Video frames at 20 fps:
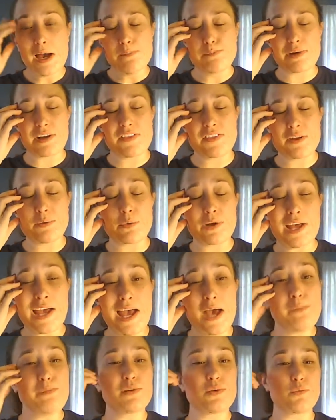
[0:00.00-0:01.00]
but I think what
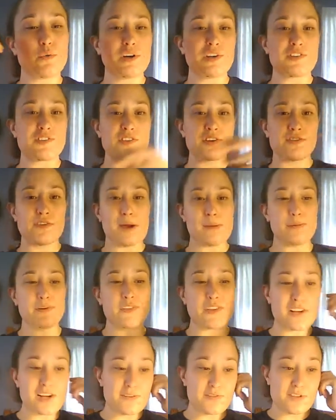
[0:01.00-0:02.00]
happened was the fabric
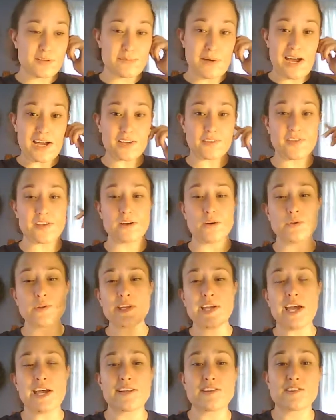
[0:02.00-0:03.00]
that I got for the back, they only
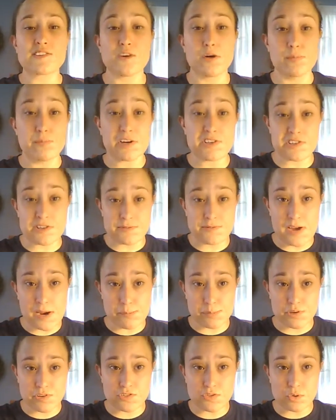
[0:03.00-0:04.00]
had so much at the
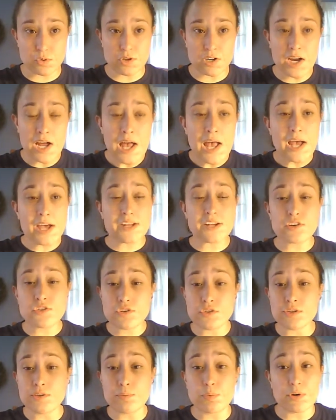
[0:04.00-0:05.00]
fabric store, and it
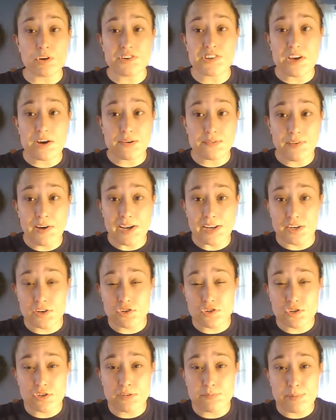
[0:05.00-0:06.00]
should have worked out fine. It
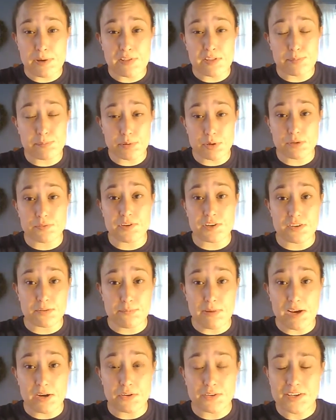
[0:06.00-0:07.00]
should have been the perfect
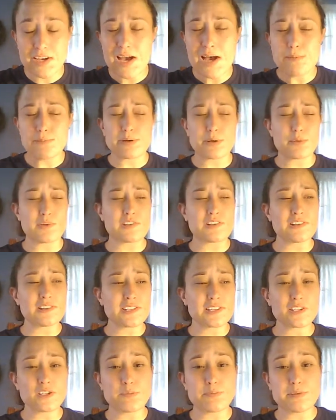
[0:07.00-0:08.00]
amount, but it was a
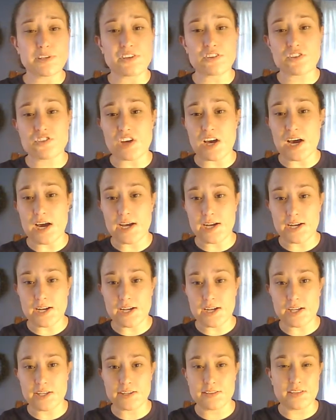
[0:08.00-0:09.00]
little bit shy
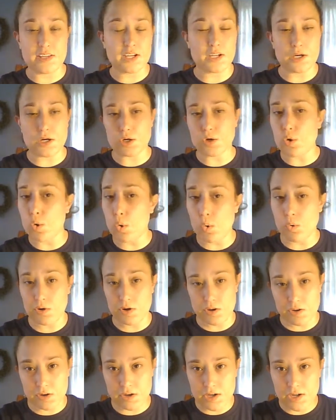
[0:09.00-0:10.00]
in like a
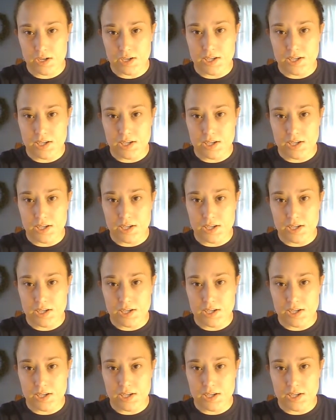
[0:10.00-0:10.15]
corner,